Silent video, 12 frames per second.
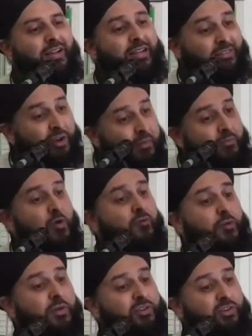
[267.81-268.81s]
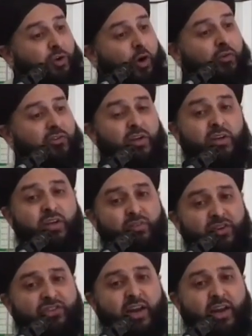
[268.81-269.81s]
So a movie which is causing
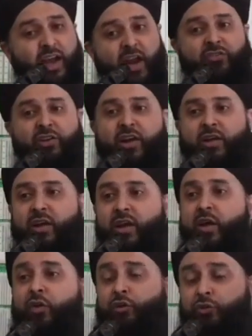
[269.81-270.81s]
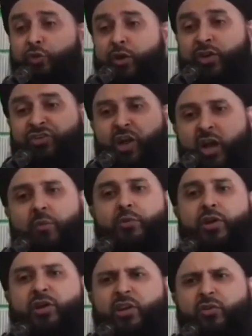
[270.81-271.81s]
division and hatred to Sunni Shia
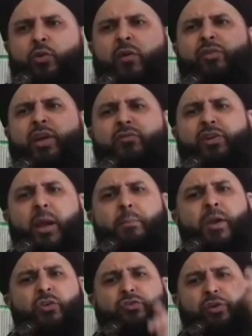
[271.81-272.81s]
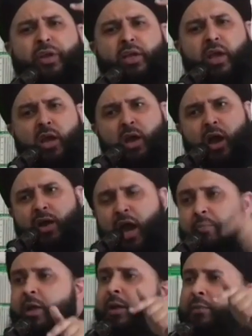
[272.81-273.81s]
communities who have lived here peacefully and
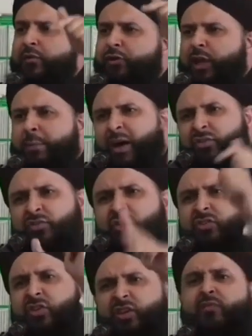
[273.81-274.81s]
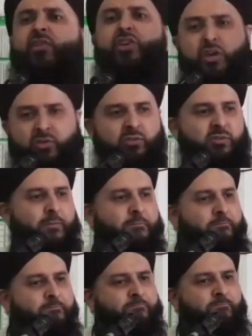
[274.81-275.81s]
amicably for the past 60, 70 years.
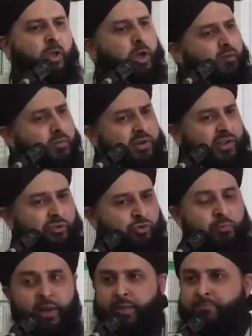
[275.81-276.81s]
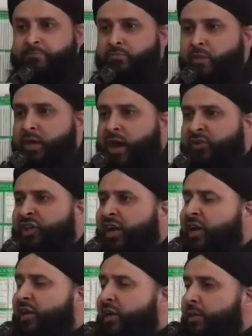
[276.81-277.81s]
The government is to blame. And
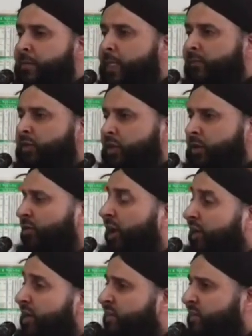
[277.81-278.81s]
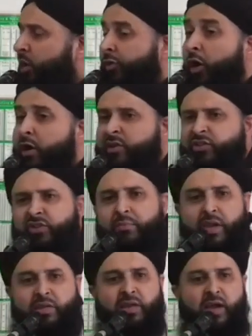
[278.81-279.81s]
secondly, the regulating authorities, the
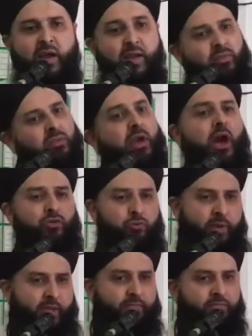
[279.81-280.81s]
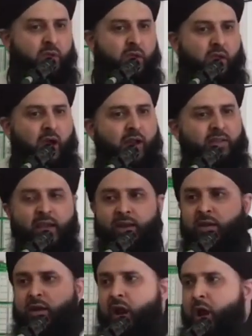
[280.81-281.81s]
media, they are to blame. And
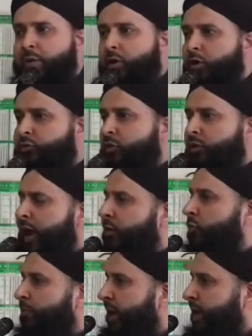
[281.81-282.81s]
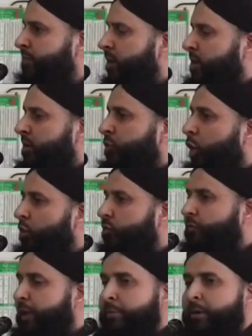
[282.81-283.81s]
then I would also like to blame
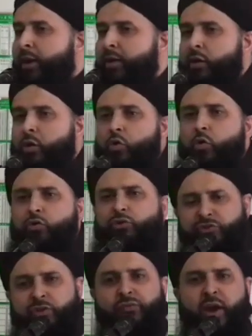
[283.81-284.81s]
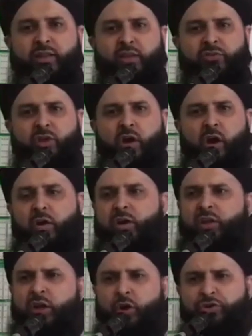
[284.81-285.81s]
those people who justify this
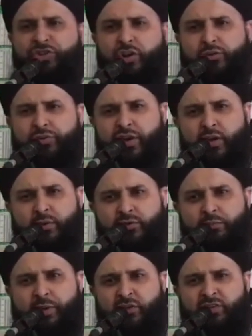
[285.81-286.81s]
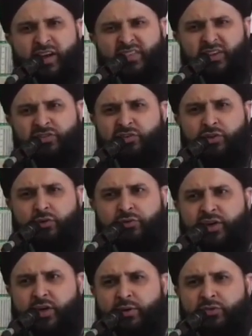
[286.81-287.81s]
under the notion of freedom of speech. This is no
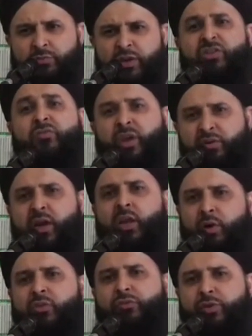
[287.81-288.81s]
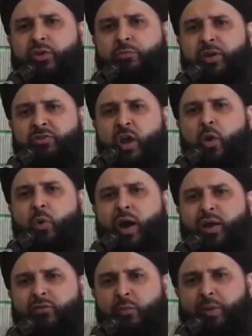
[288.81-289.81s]
freedom of speech. If there really was free speech,
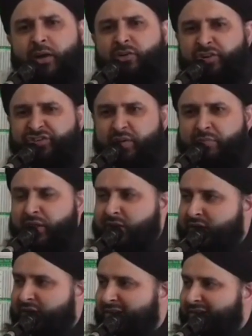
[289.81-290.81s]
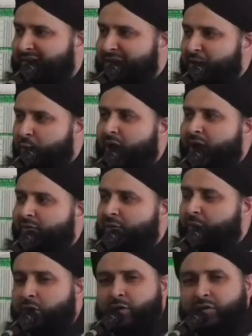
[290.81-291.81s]
why have you banned Russian media? Why have
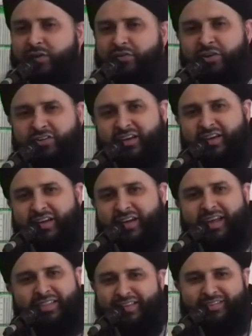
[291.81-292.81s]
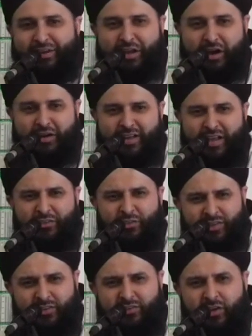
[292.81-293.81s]
you boycotted Russia in this regard? So
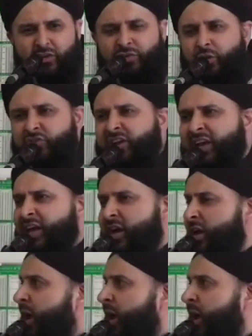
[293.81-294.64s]
this shows clear